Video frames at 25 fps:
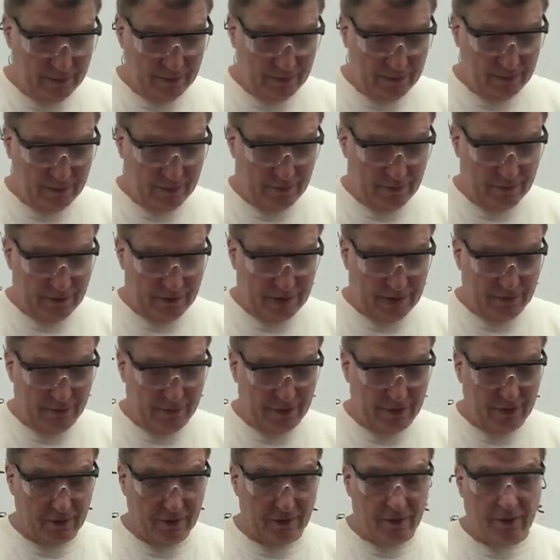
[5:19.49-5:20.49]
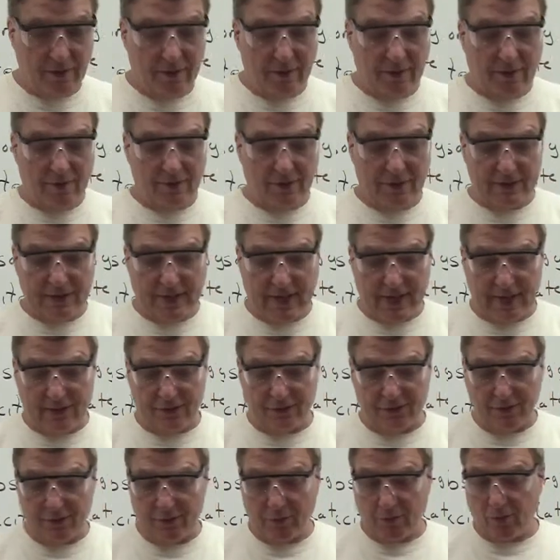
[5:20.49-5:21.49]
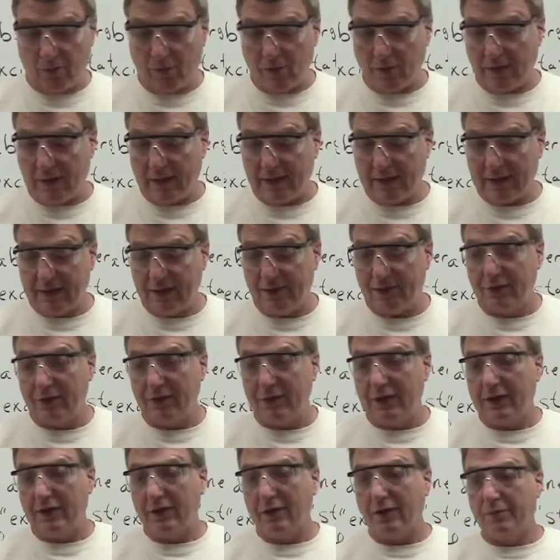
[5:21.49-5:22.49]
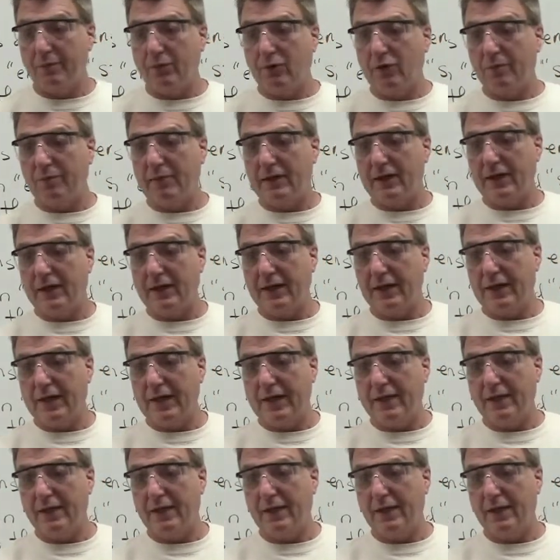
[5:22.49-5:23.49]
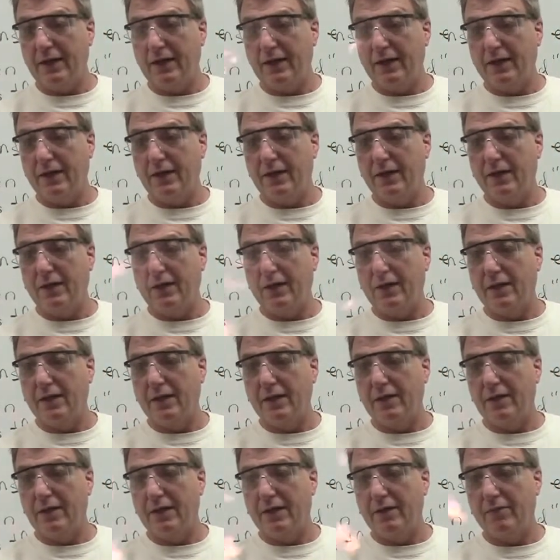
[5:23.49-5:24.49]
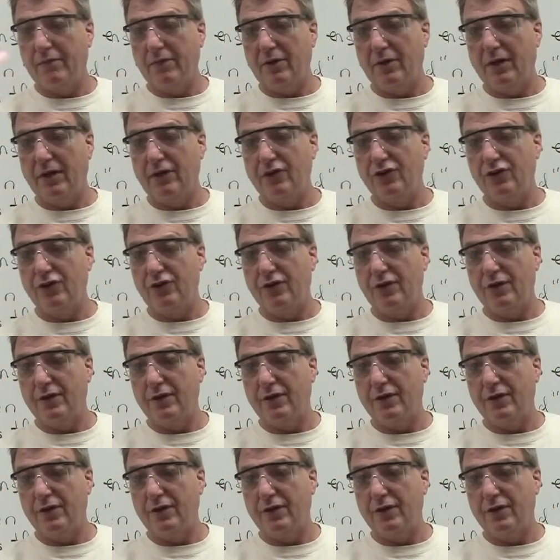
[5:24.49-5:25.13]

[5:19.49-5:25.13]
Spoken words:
What do we have here? Potassium chloride. Let's see if we can get a little purple out of that. Not much.